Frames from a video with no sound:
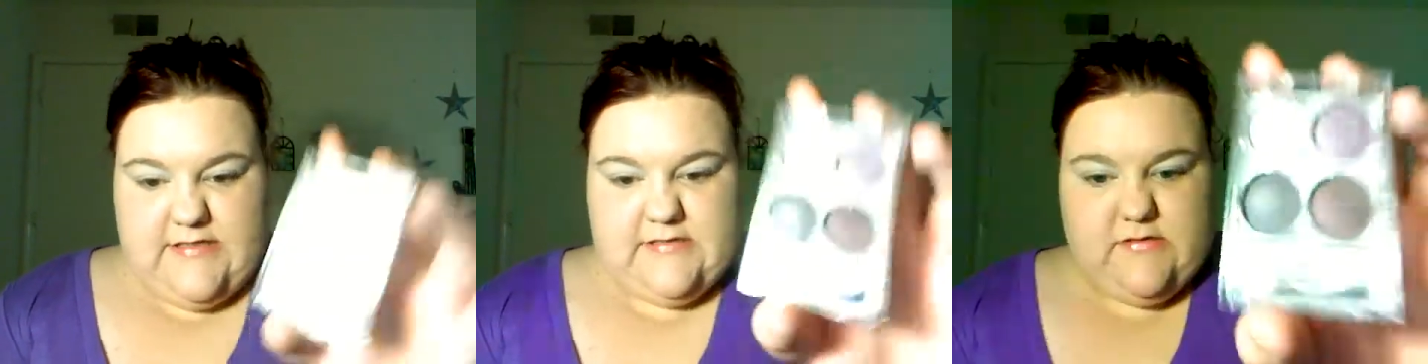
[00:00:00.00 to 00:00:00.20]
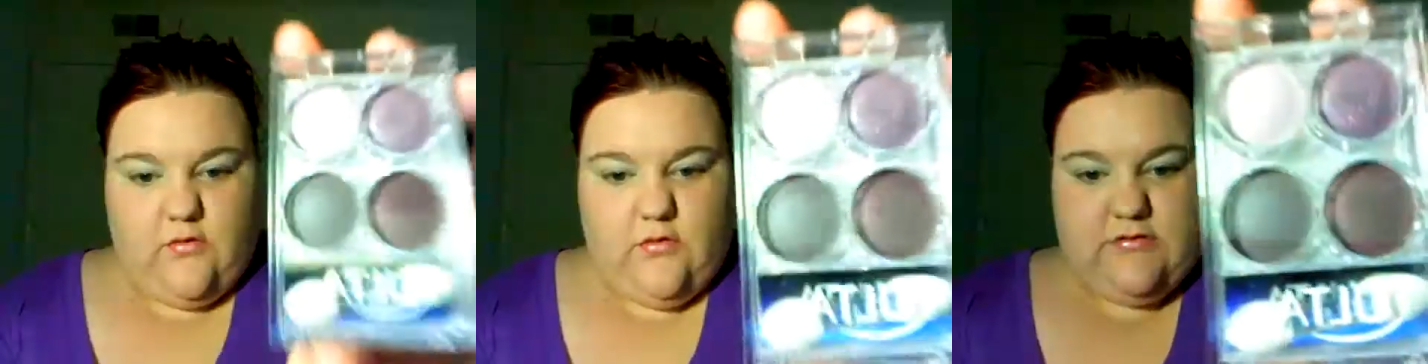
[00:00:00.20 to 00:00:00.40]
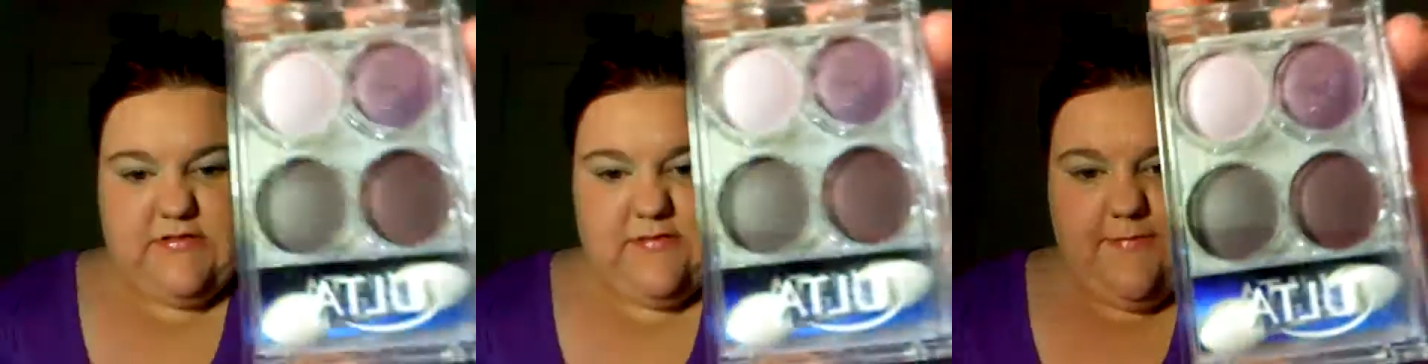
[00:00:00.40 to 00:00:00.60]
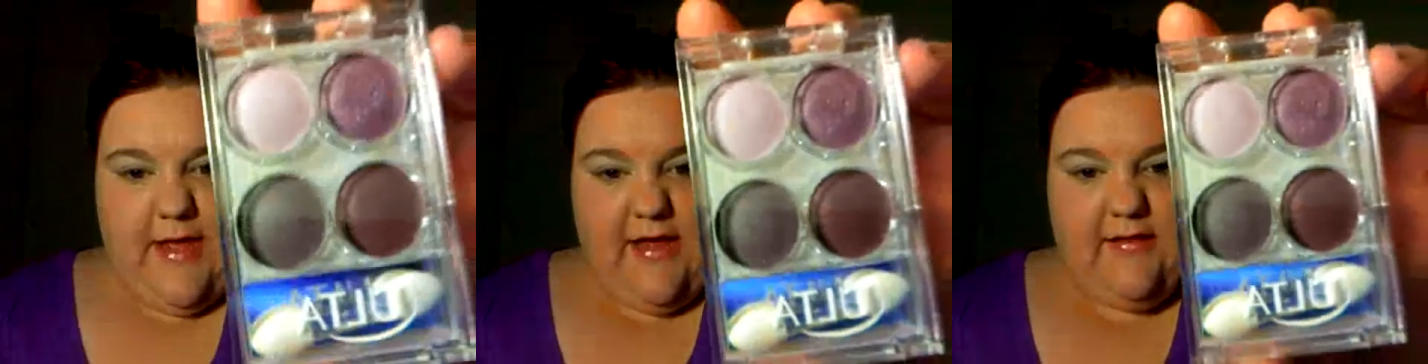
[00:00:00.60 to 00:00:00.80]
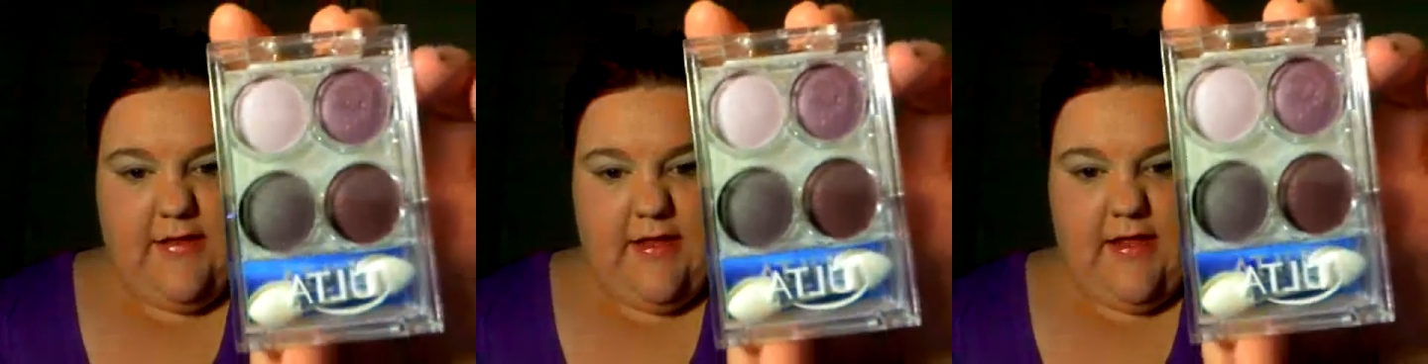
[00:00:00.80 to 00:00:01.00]
this Ulta
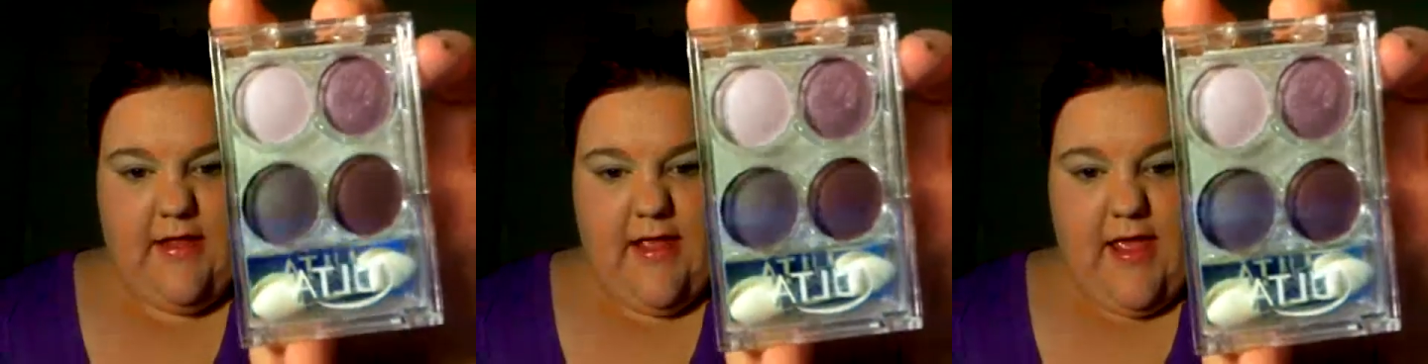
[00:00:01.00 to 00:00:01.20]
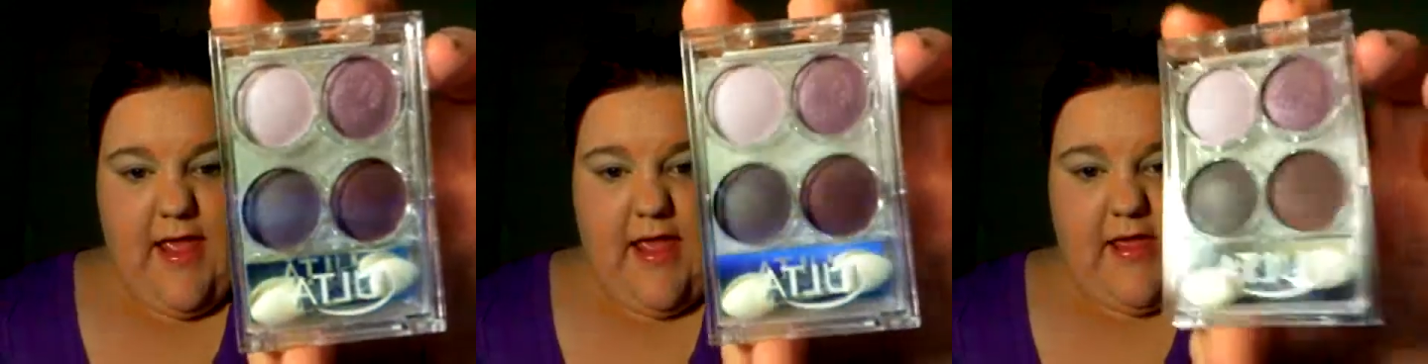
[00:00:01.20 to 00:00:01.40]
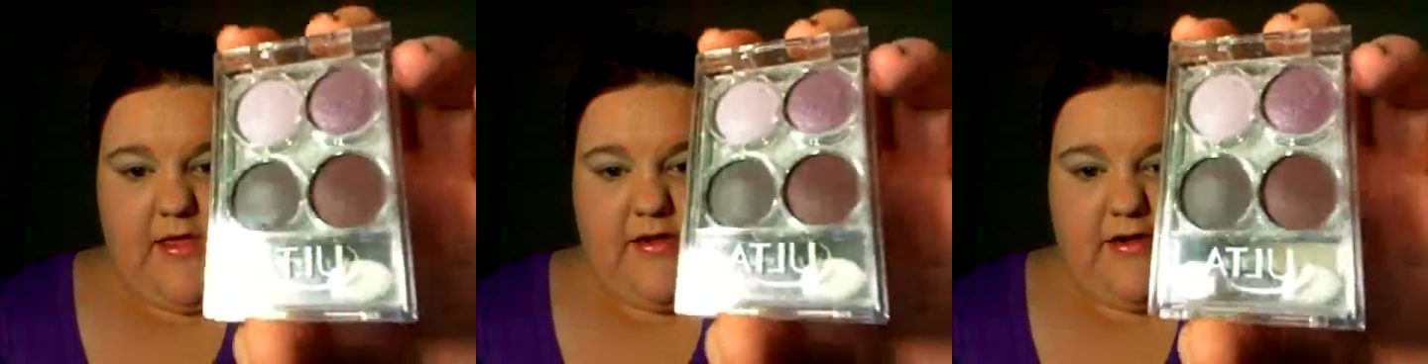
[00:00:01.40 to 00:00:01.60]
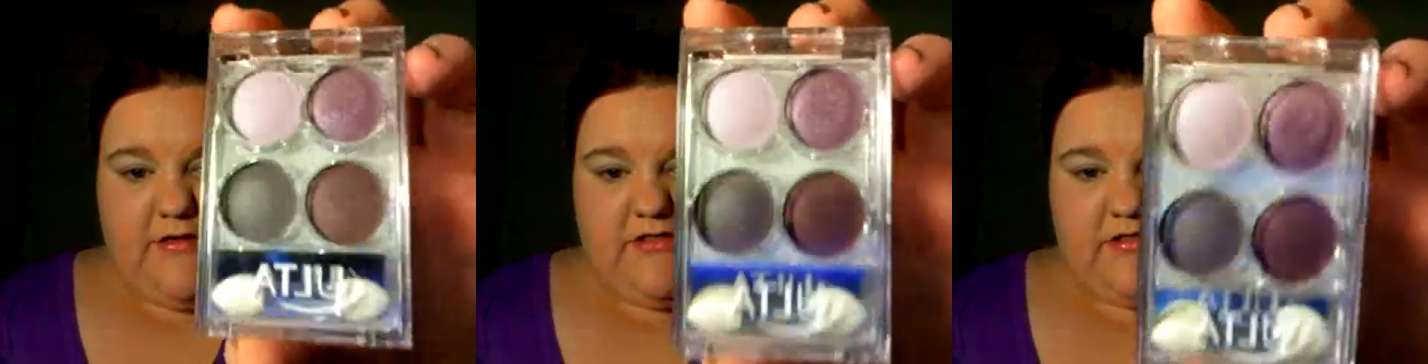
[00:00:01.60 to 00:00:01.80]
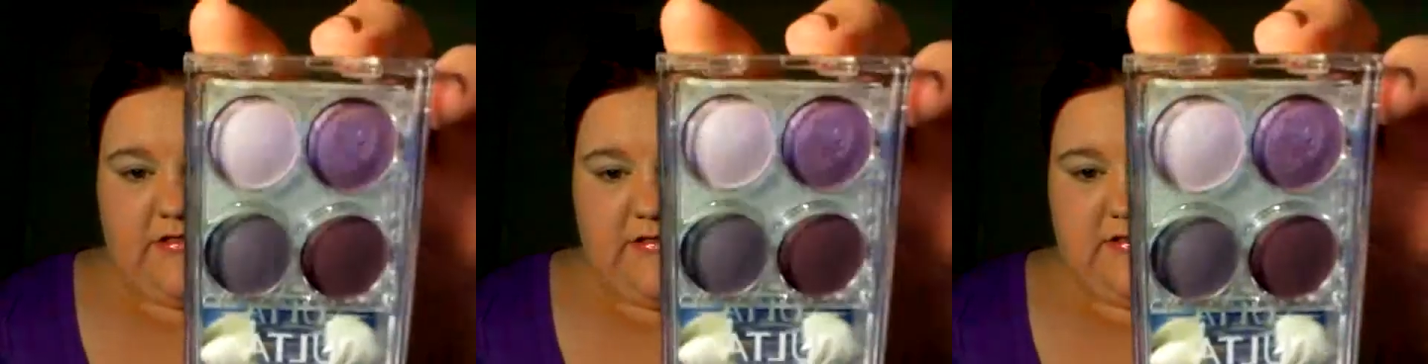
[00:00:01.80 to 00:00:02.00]
palette, and I
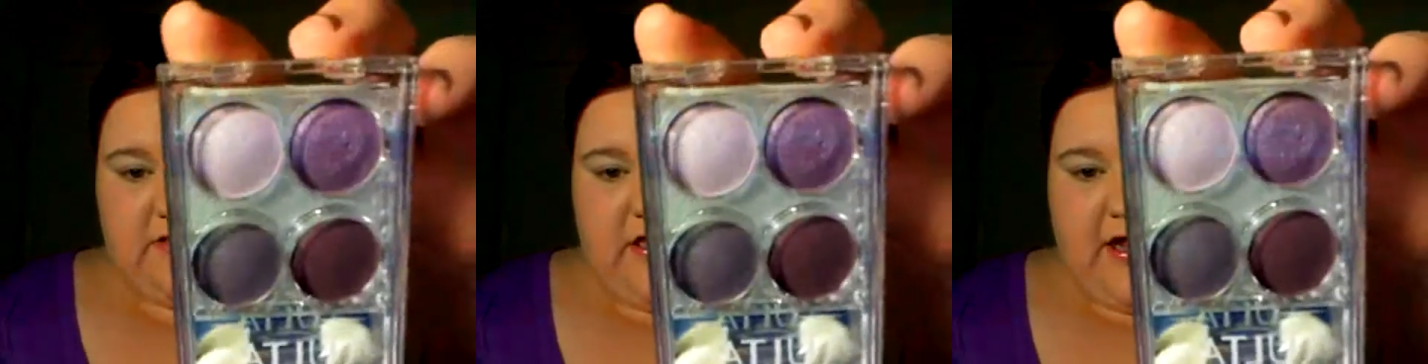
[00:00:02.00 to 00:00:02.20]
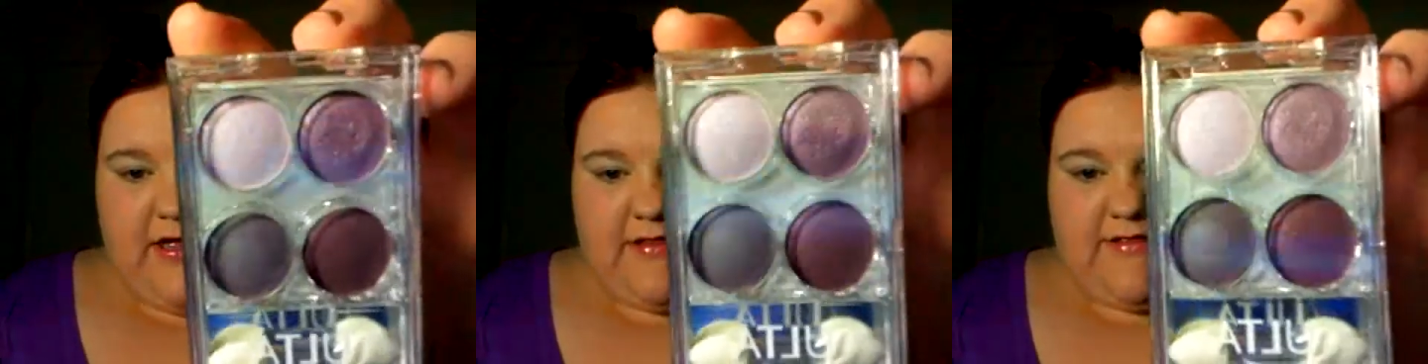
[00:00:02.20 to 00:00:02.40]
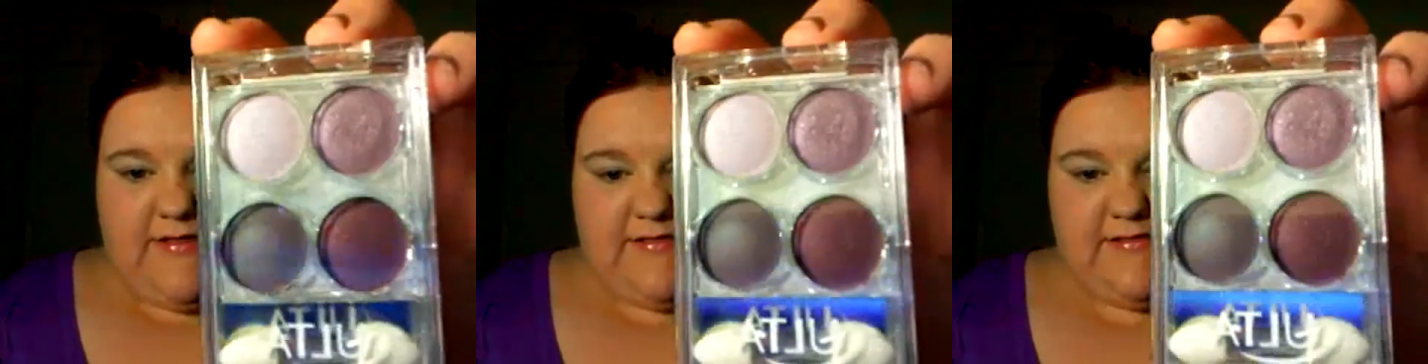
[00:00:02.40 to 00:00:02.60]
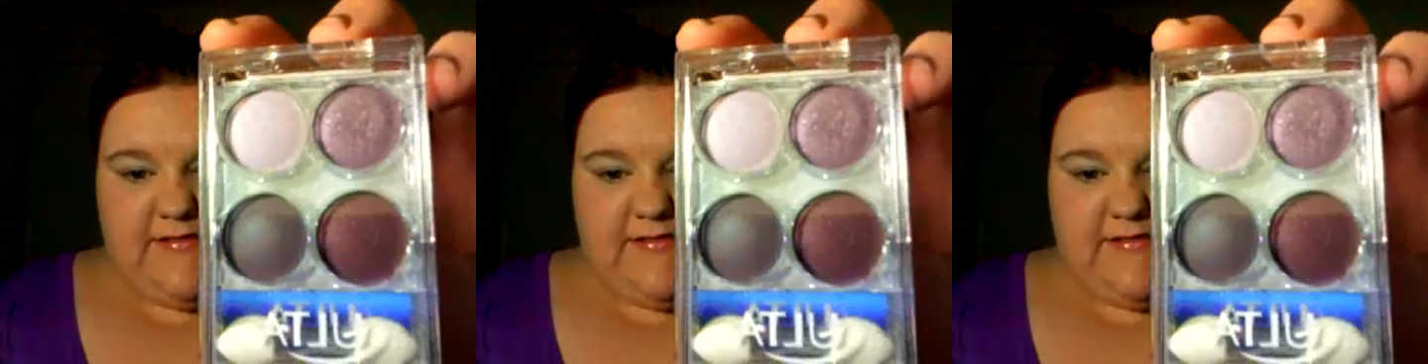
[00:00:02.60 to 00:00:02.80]
just got this